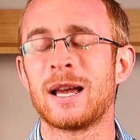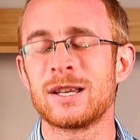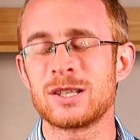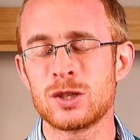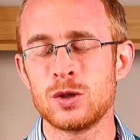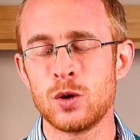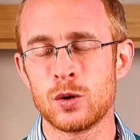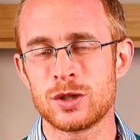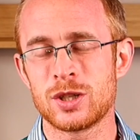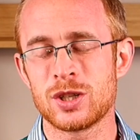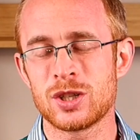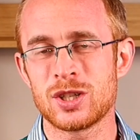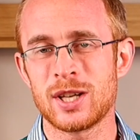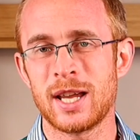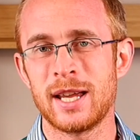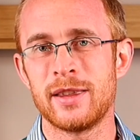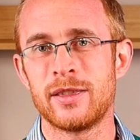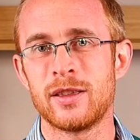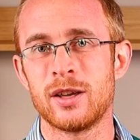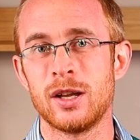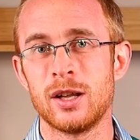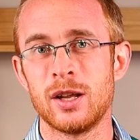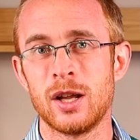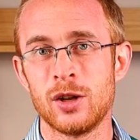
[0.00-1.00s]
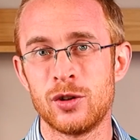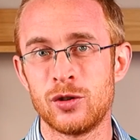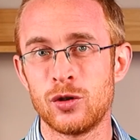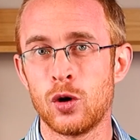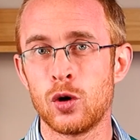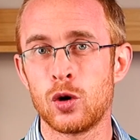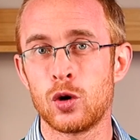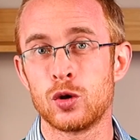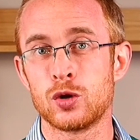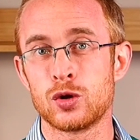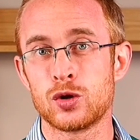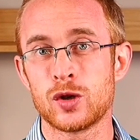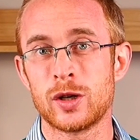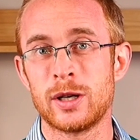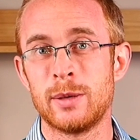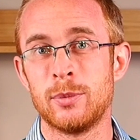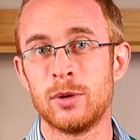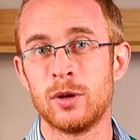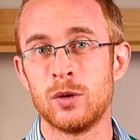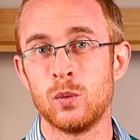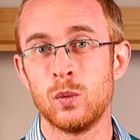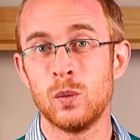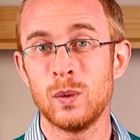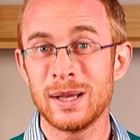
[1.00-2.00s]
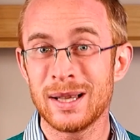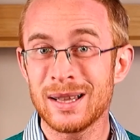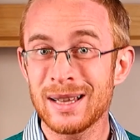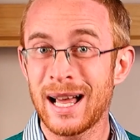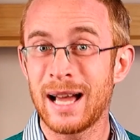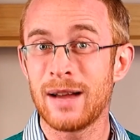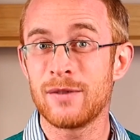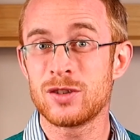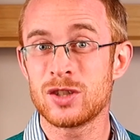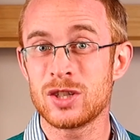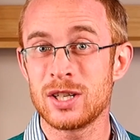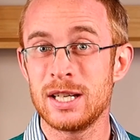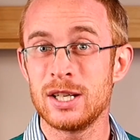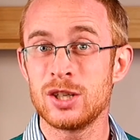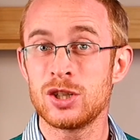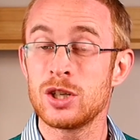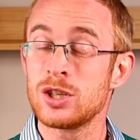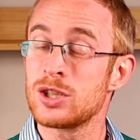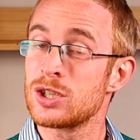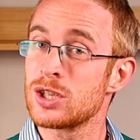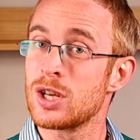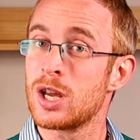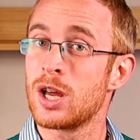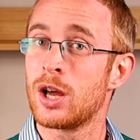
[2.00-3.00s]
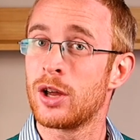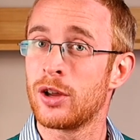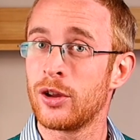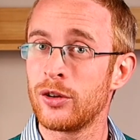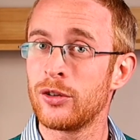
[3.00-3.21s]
that's not to say that a dog on treatment will have seizures.